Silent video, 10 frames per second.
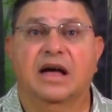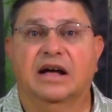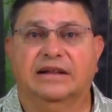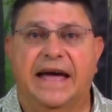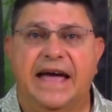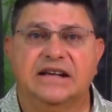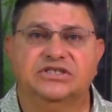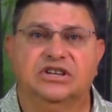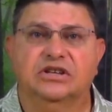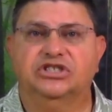
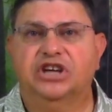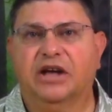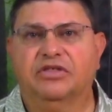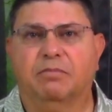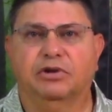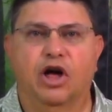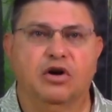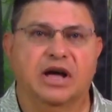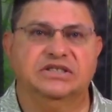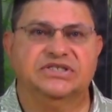Last, check the
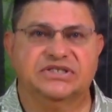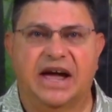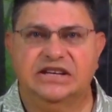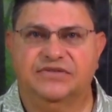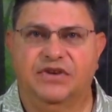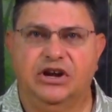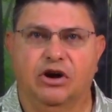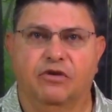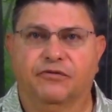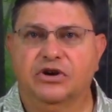Blowgun Sights
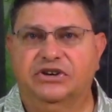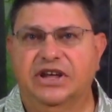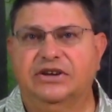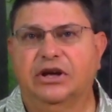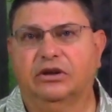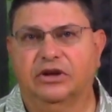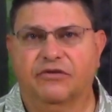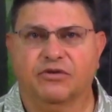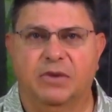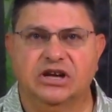video for detailed
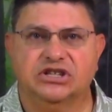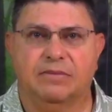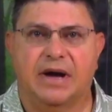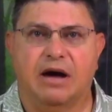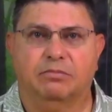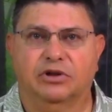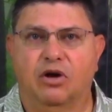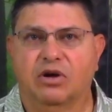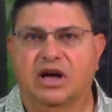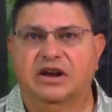information about
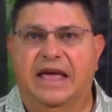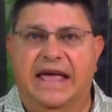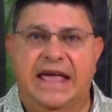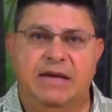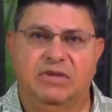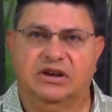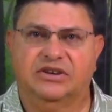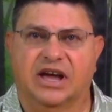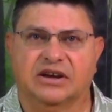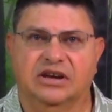blowgun aiming
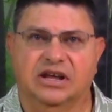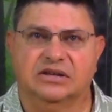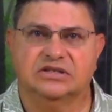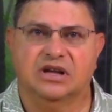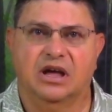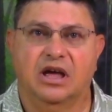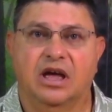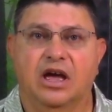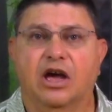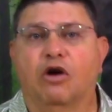techniques.
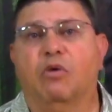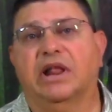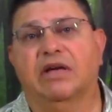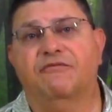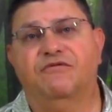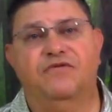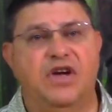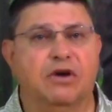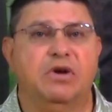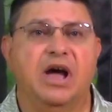While a
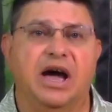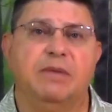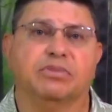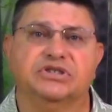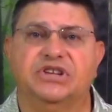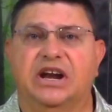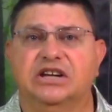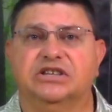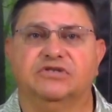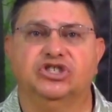very high
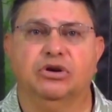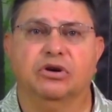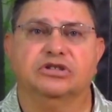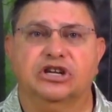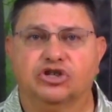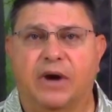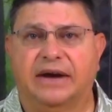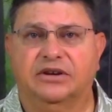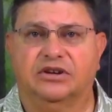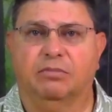percentage of shooters
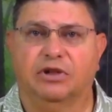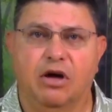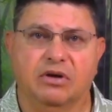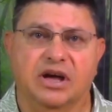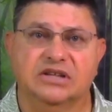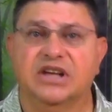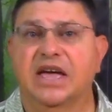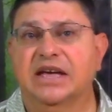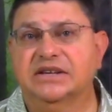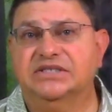attracted to blowguns
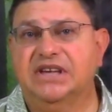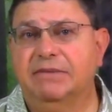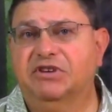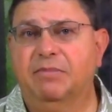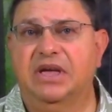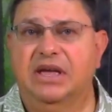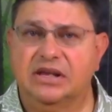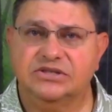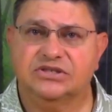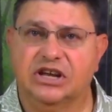seem to be
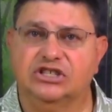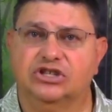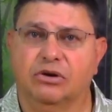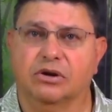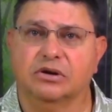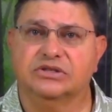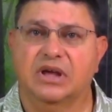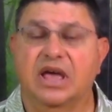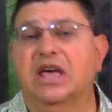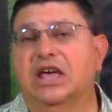instinct shooters,
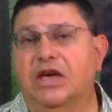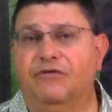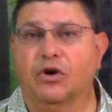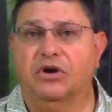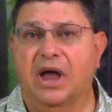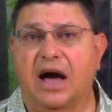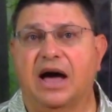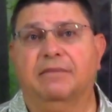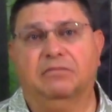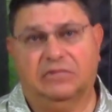if you're
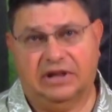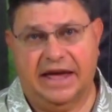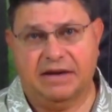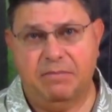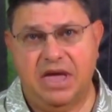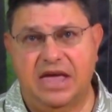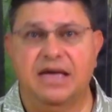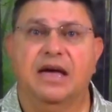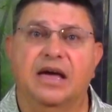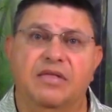not, like
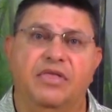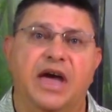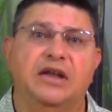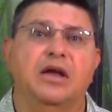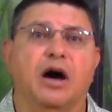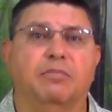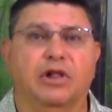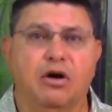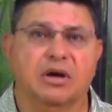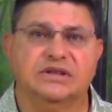me, then a
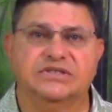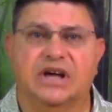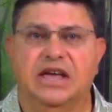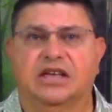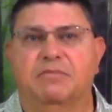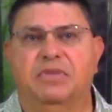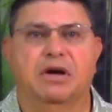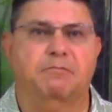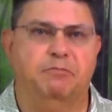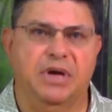blowgun sight can be
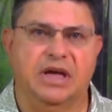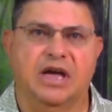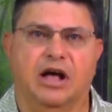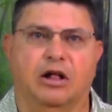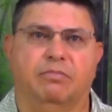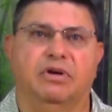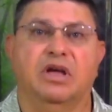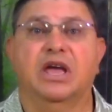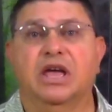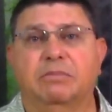a big help.
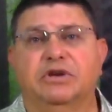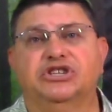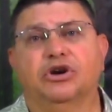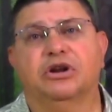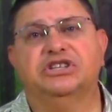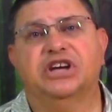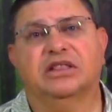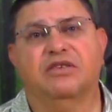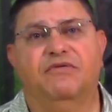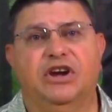Be sure to
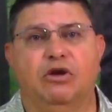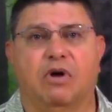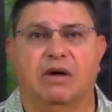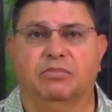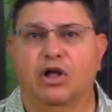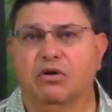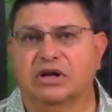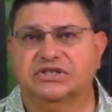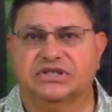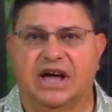check the video on
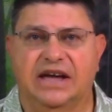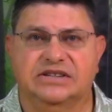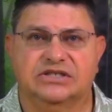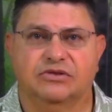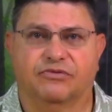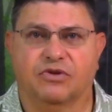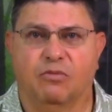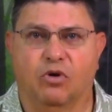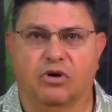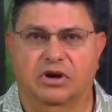Blowgun Sights for
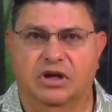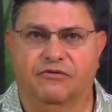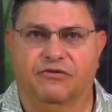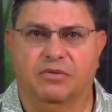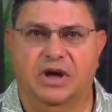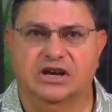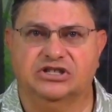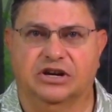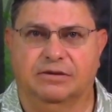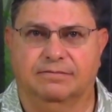more
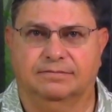information.